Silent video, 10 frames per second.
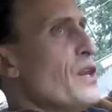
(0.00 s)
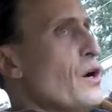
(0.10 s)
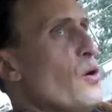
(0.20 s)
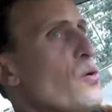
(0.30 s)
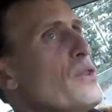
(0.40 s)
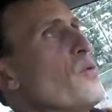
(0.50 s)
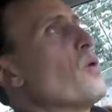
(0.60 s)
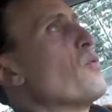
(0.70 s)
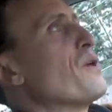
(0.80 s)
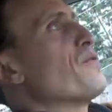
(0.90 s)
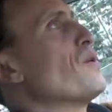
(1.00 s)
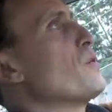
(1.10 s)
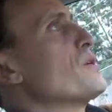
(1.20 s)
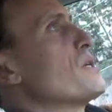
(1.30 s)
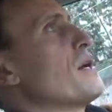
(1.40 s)
know that what we
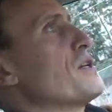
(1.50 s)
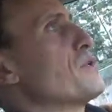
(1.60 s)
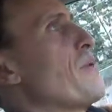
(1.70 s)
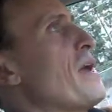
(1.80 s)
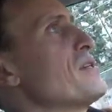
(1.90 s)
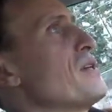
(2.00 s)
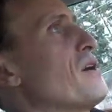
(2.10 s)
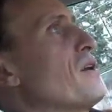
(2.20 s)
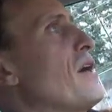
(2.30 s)
focus on expands in our